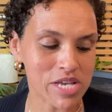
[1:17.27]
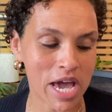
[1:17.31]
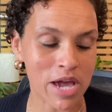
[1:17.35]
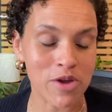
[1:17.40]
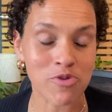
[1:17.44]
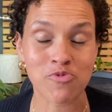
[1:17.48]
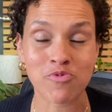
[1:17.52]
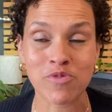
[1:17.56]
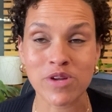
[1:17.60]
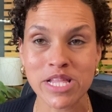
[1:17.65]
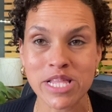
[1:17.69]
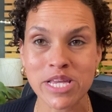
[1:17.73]
I
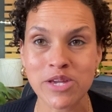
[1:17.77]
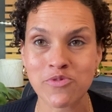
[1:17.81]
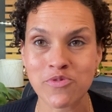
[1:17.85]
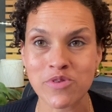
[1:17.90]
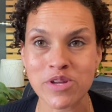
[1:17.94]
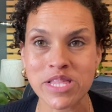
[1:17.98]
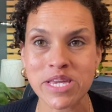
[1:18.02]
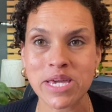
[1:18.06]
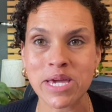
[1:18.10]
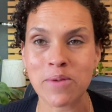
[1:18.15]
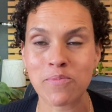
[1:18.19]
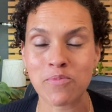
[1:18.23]
really,
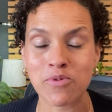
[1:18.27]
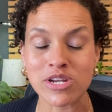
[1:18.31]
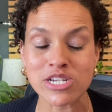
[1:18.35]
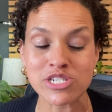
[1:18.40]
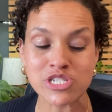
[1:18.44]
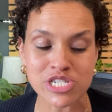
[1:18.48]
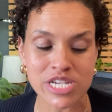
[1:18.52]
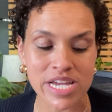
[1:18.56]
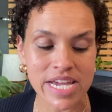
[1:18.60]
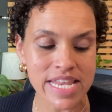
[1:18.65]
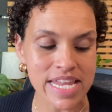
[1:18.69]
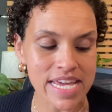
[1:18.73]
really
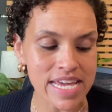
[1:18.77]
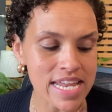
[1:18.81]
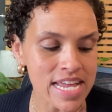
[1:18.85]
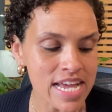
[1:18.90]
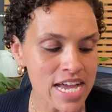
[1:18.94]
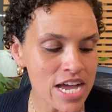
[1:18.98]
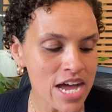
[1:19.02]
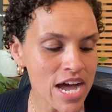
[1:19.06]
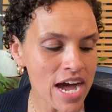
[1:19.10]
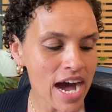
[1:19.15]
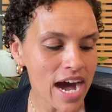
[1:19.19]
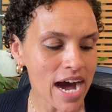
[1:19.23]
appreciate
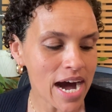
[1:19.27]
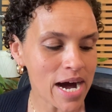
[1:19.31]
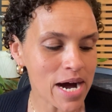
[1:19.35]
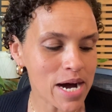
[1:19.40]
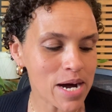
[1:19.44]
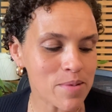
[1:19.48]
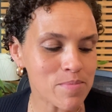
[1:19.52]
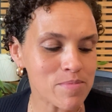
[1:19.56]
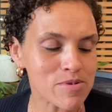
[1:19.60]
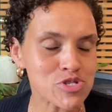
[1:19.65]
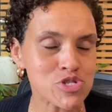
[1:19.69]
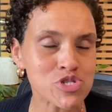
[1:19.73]

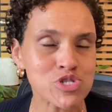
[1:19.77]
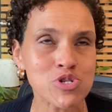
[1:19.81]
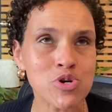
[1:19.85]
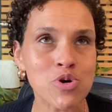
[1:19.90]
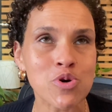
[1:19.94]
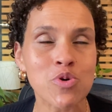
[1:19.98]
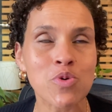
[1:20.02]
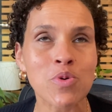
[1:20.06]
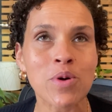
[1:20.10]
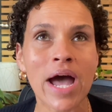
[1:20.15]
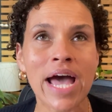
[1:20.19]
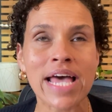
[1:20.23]
it.
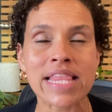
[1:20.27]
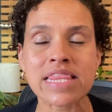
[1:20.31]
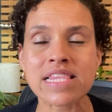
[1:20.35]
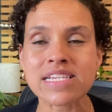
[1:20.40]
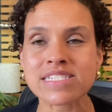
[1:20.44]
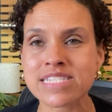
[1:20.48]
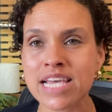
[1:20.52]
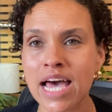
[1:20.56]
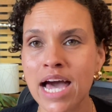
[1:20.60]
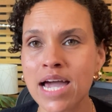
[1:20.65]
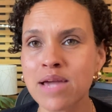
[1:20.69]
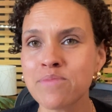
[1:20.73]
So at the
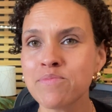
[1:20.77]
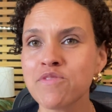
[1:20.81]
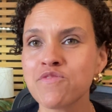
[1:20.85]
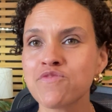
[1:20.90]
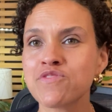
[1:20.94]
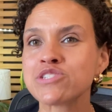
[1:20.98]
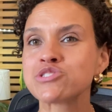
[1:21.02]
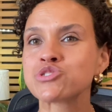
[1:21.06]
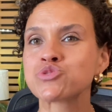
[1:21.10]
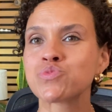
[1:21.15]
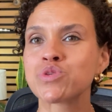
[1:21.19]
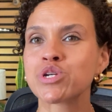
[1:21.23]
time of
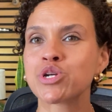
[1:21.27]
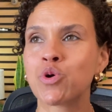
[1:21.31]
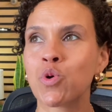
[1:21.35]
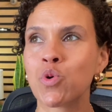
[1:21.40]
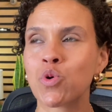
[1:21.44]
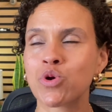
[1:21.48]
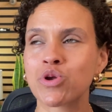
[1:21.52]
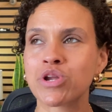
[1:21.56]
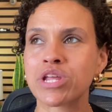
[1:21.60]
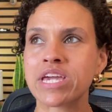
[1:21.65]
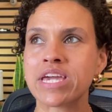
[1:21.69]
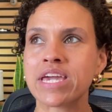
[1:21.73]
this
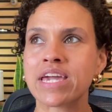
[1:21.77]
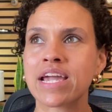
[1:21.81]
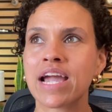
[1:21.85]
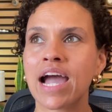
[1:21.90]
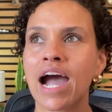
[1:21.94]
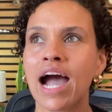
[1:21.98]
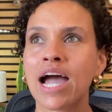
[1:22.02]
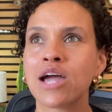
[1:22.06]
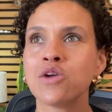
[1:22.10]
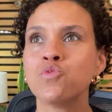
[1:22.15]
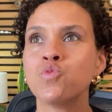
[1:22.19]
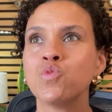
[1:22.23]
recording,
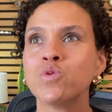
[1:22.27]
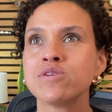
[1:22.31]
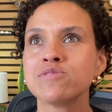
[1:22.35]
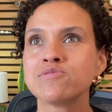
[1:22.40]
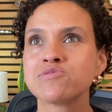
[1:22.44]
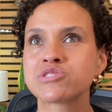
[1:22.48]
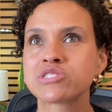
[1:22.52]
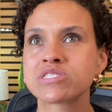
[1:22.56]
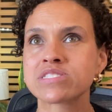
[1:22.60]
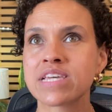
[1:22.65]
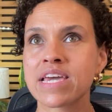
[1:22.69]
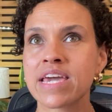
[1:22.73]
I will
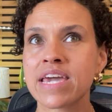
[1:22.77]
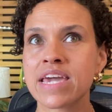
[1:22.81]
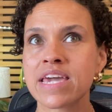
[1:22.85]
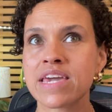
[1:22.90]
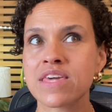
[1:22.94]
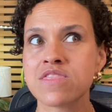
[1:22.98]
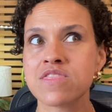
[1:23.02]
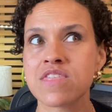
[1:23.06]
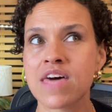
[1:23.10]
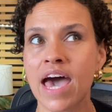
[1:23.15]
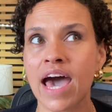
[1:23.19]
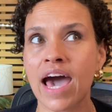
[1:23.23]

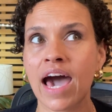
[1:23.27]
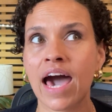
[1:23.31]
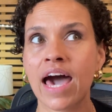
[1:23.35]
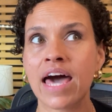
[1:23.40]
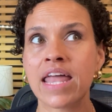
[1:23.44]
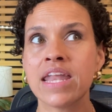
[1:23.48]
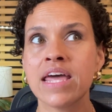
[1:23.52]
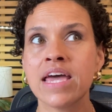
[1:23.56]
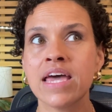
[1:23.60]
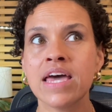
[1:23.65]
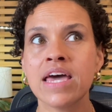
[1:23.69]
say that